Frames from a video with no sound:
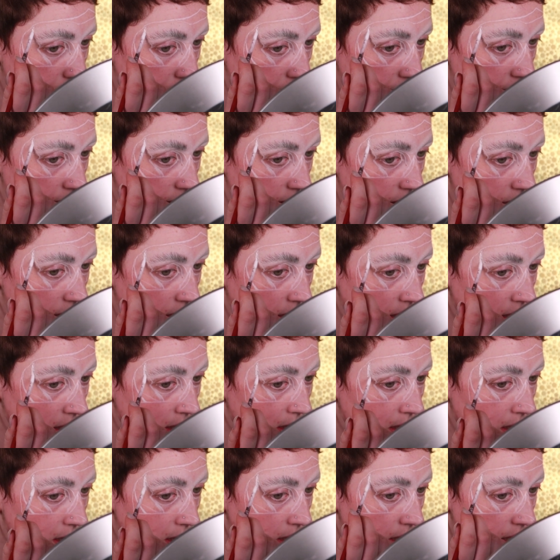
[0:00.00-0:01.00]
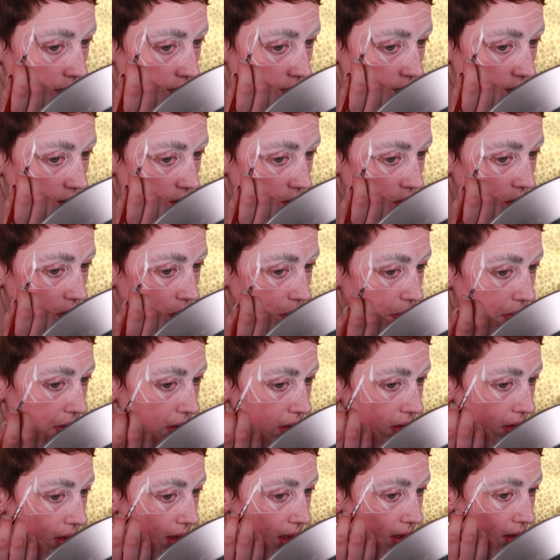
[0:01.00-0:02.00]
paint and hope
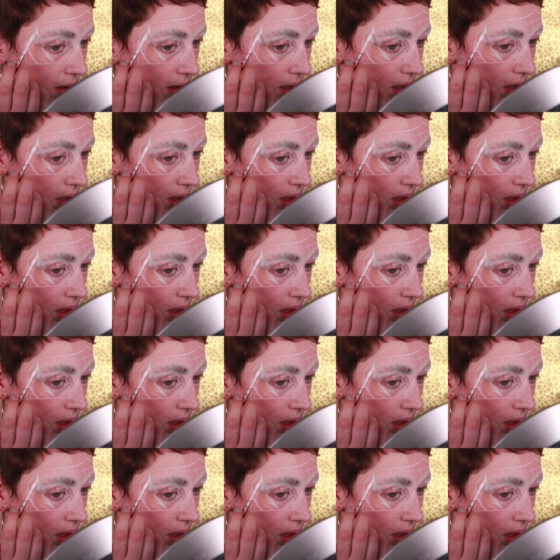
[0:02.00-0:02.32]
that